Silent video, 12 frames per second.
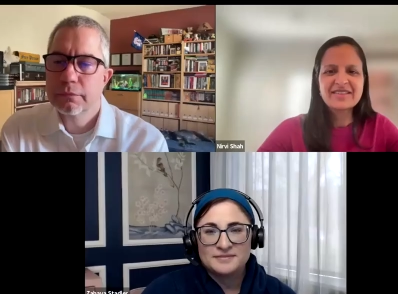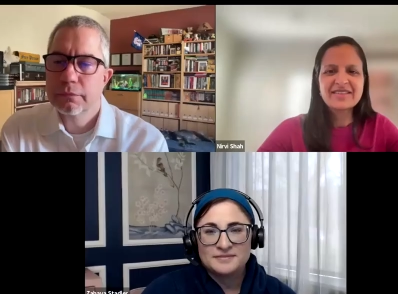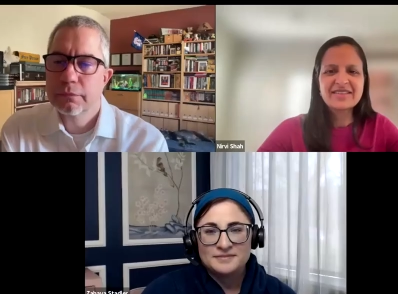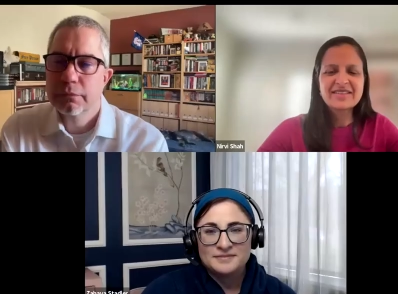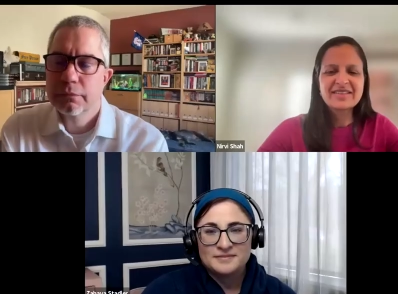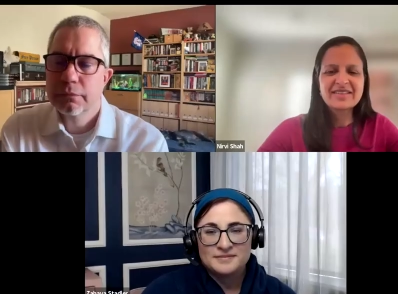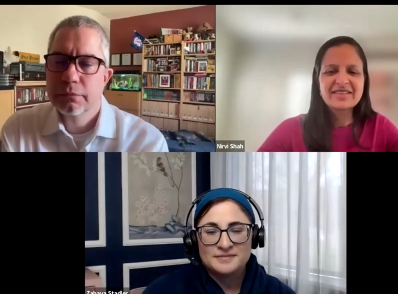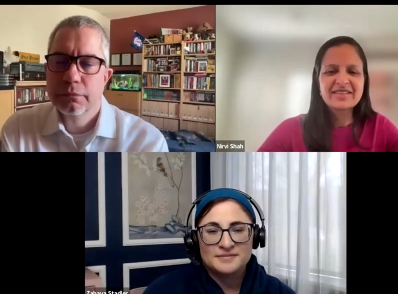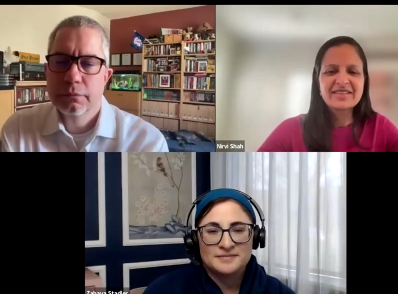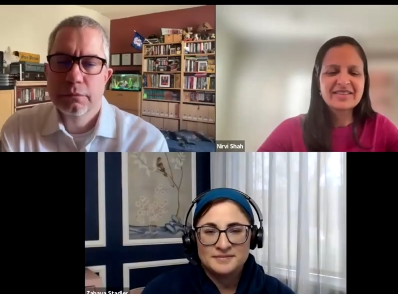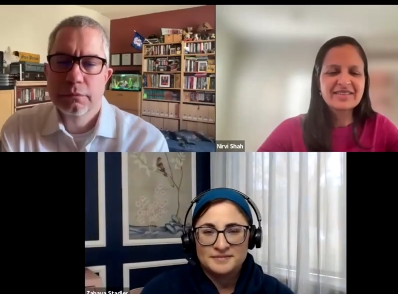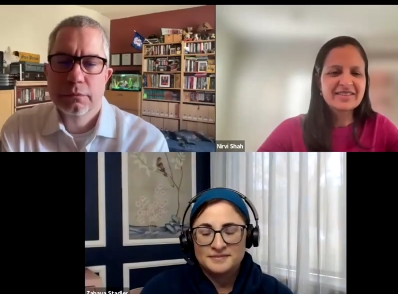
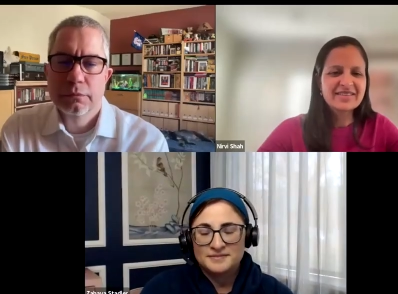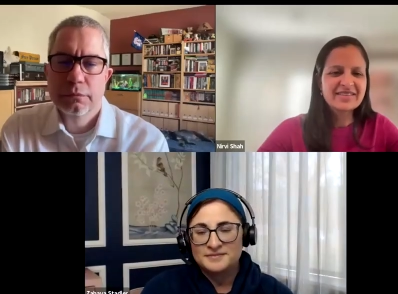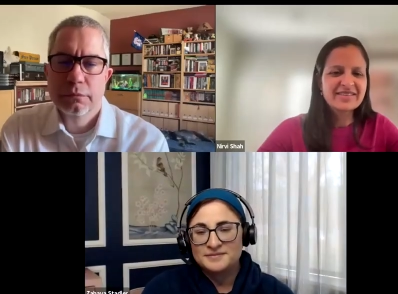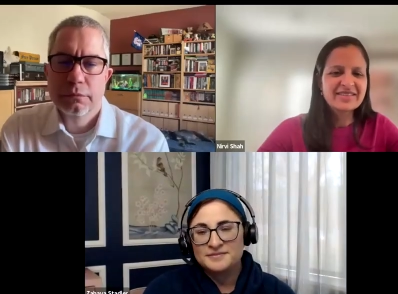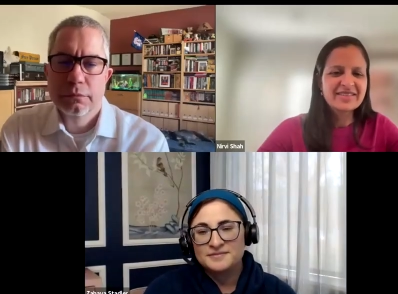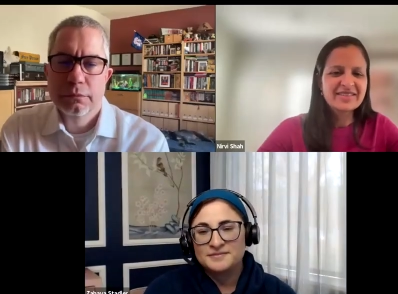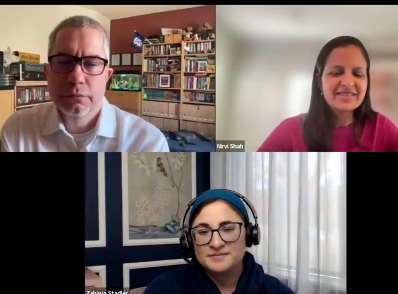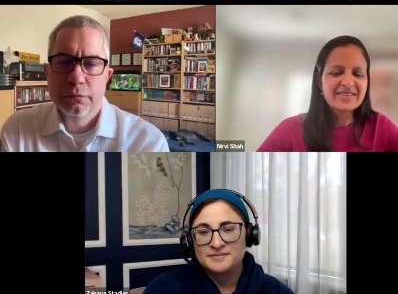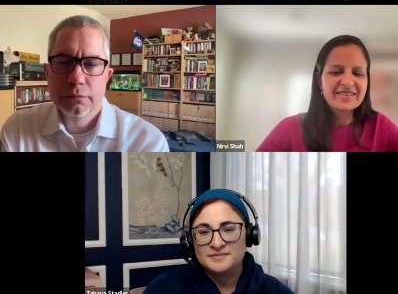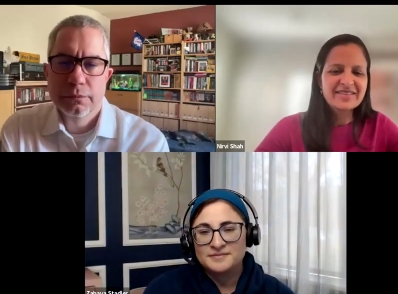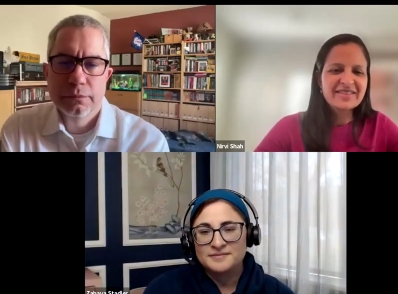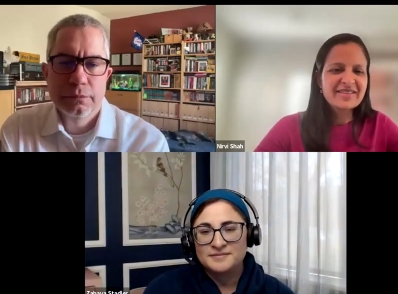
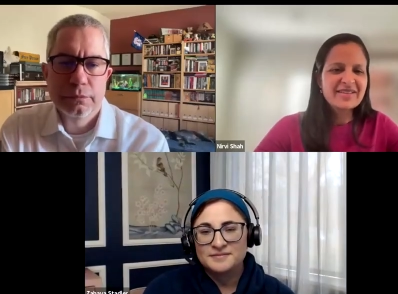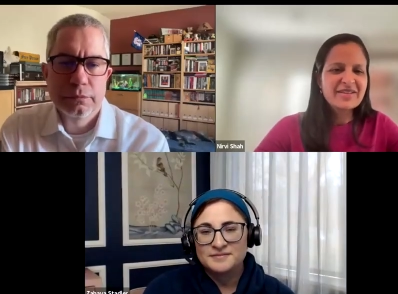(silence)